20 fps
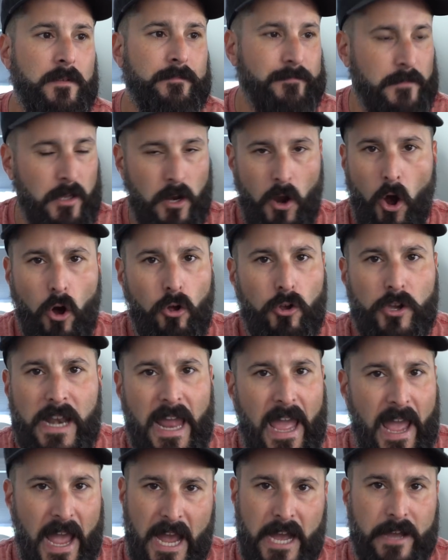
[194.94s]
they're all
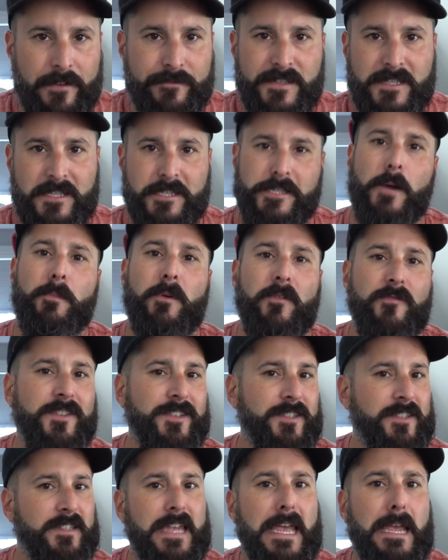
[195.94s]
going to have some of the
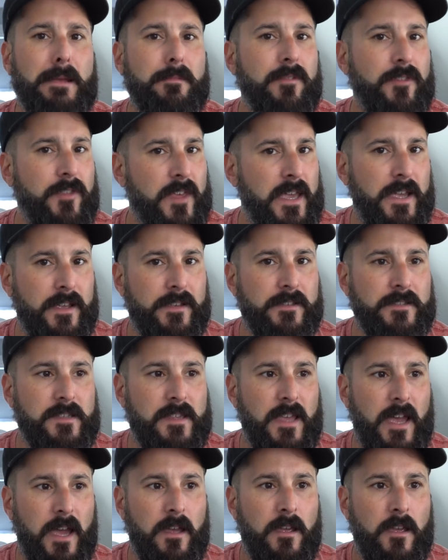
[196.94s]
same things
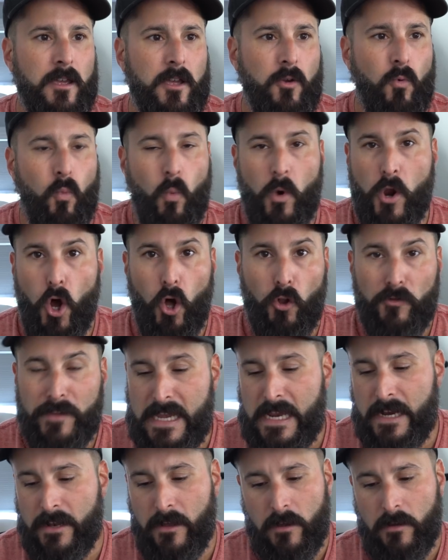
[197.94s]
that we all
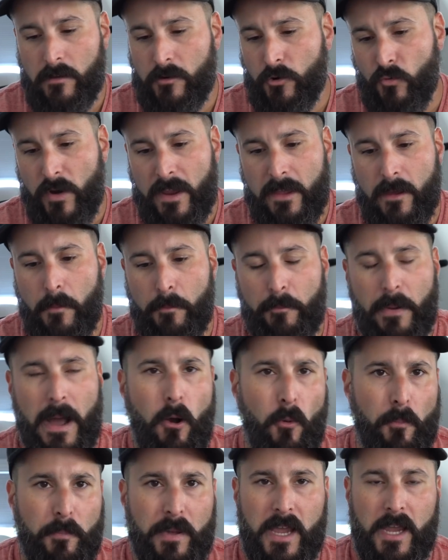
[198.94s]
need: a great
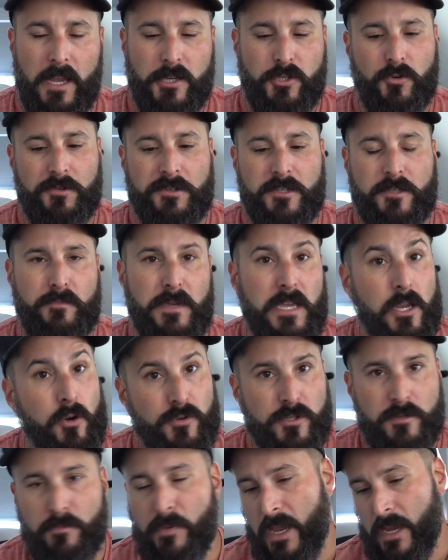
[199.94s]
about page or a
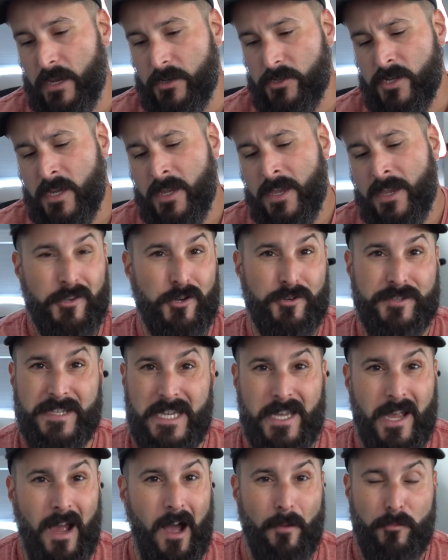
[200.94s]
speaker's page. There's
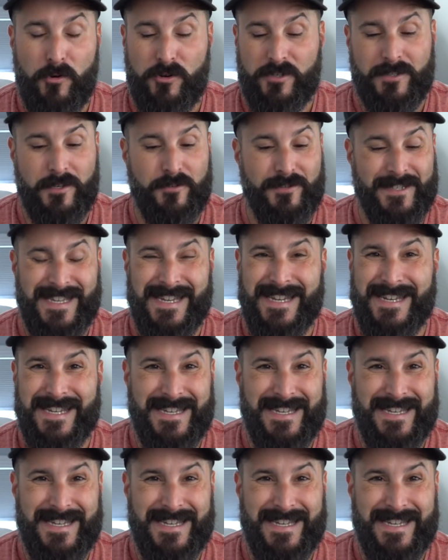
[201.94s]
e-commerce, there's